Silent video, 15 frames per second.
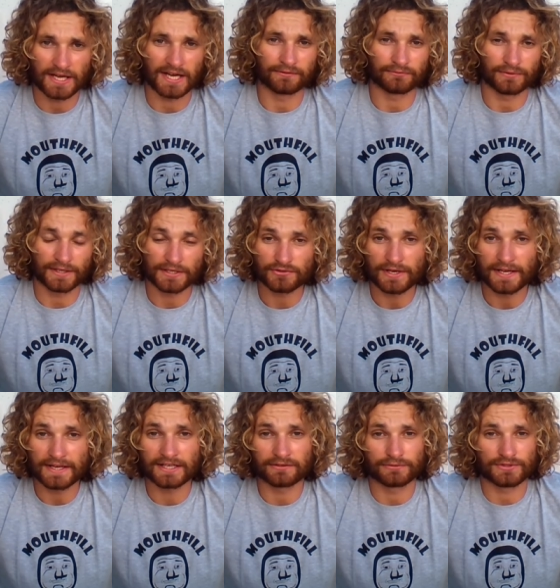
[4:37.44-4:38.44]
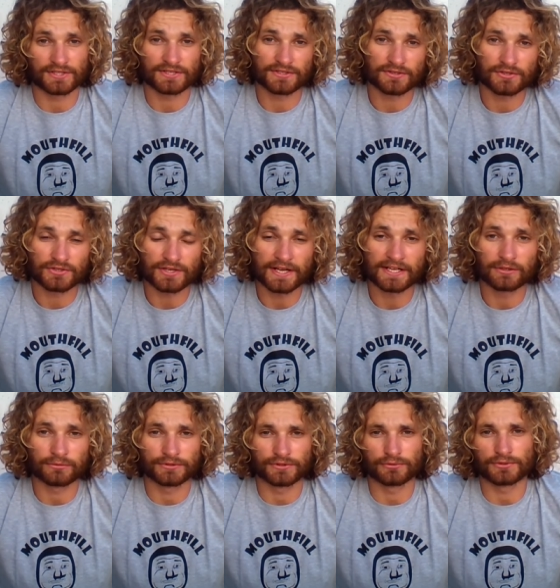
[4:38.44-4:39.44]
And HIIT training and resistance training
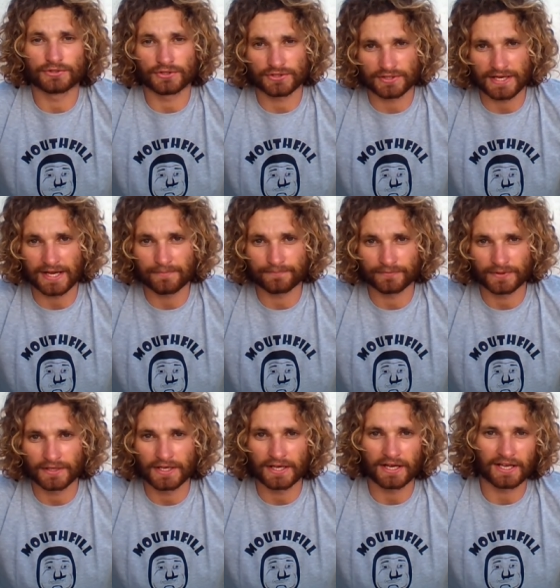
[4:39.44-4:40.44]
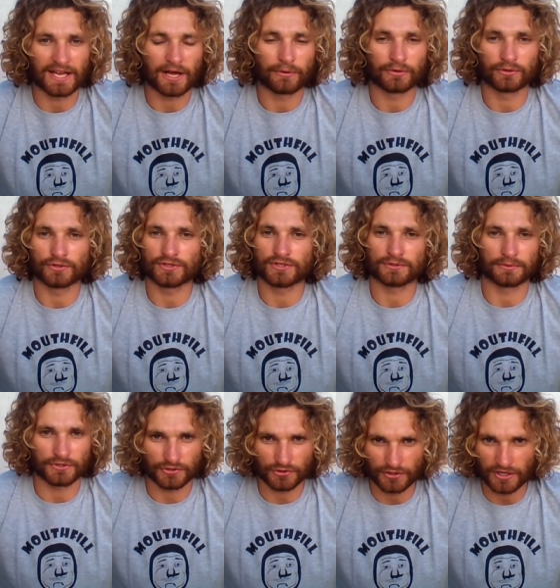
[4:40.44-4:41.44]
will do just that, allowing us to
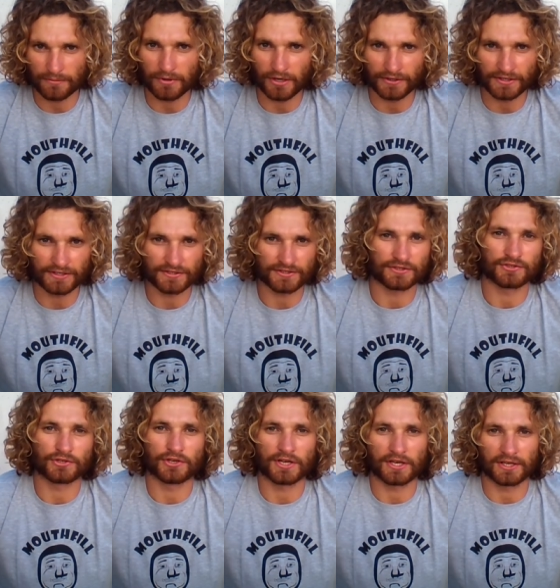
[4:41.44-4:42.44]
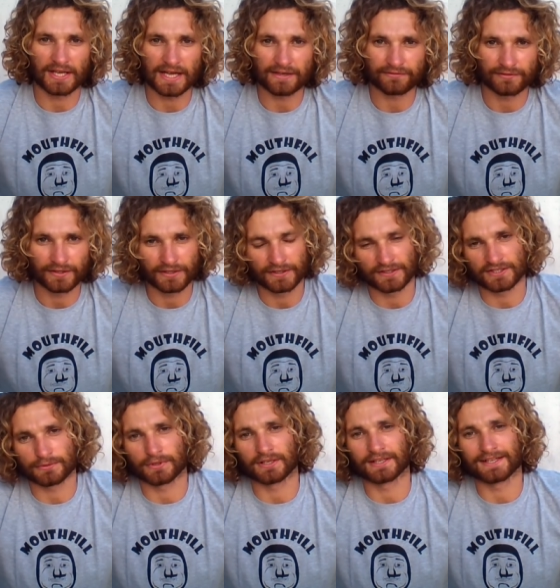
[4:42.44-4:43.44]
enjoy our bodies, enjoy our life,
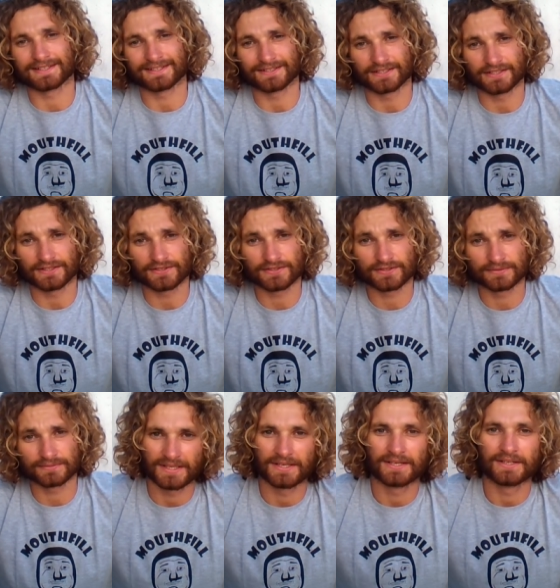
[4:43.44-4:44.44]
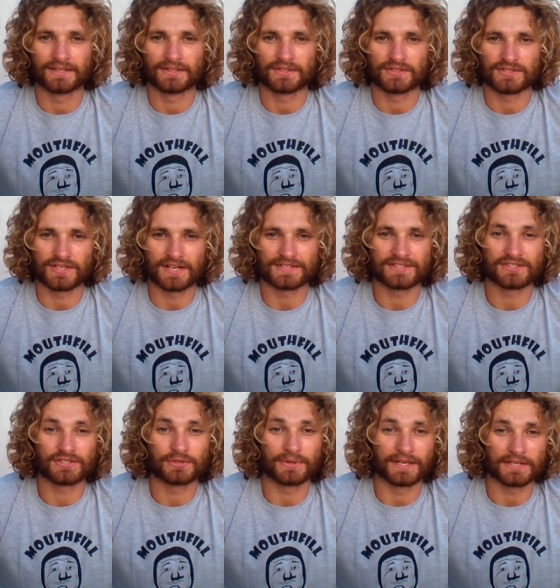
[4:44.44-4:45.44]
into our later years. Starting to
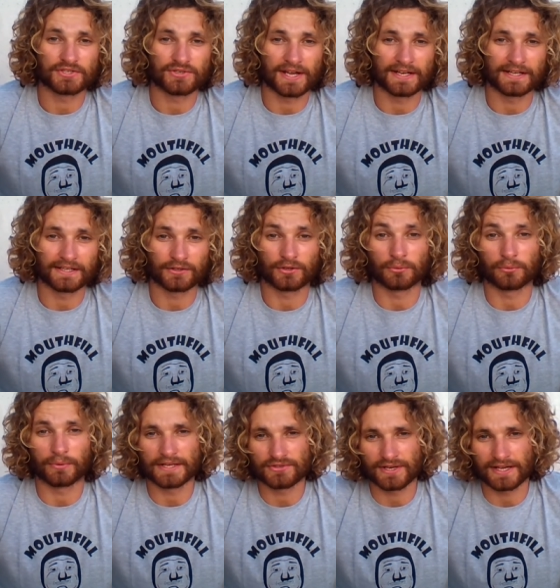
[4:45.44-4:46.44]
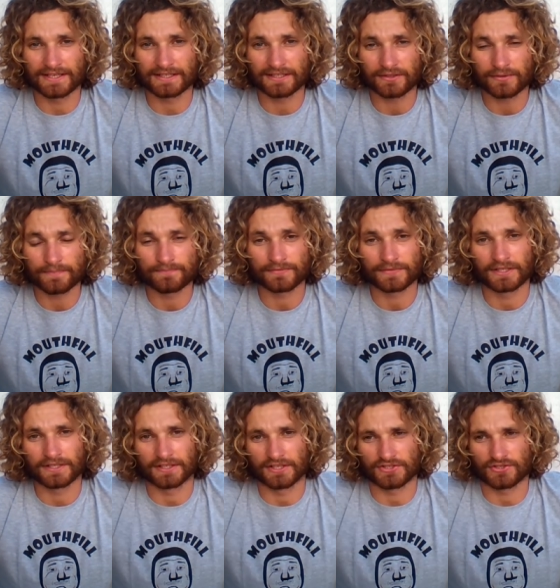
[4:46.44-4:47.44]
do HIIT training or weight training
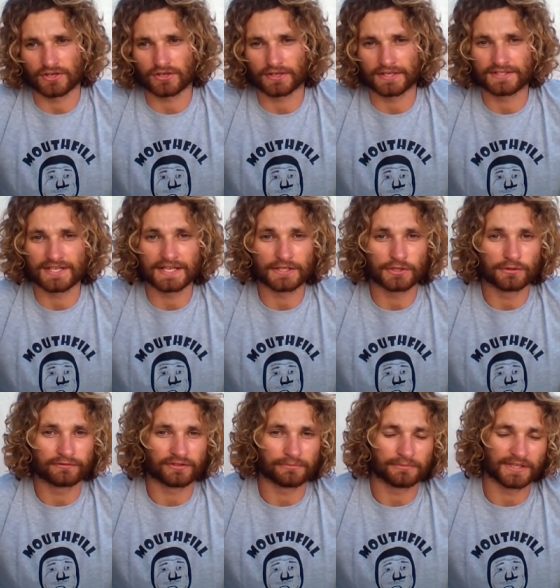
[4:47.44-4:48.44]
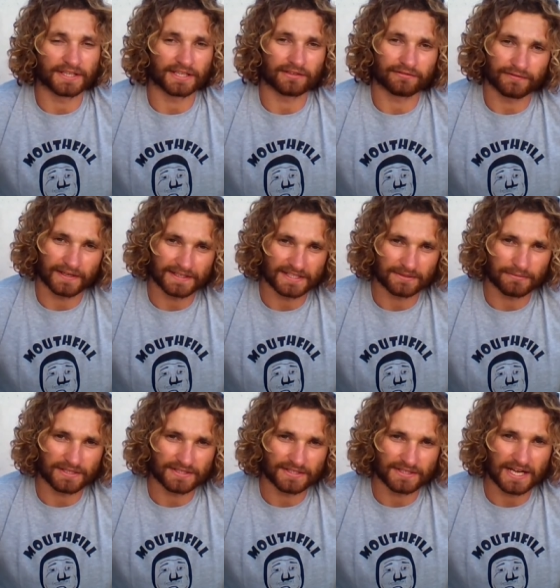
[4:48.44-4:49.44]
is not going to take you from being a 30
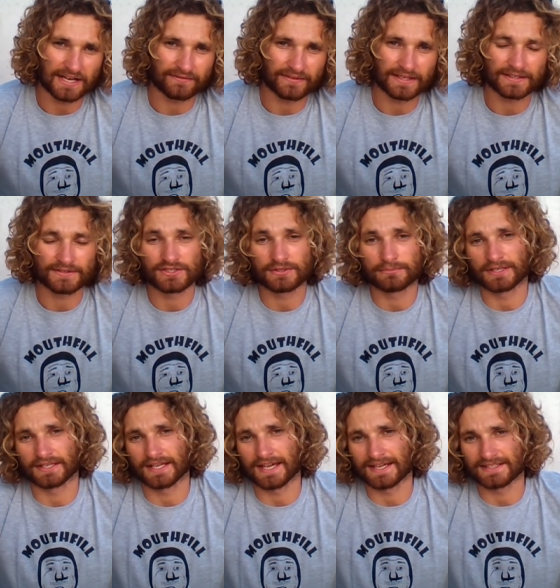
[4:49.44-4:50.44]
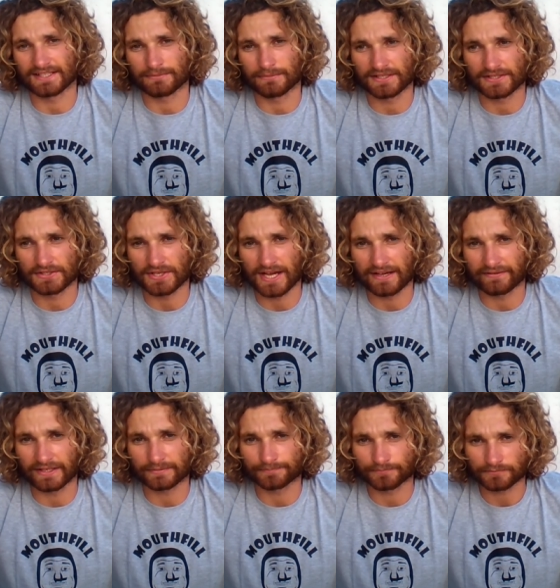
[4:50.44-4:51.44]
meter diver to being an 80 meter diver.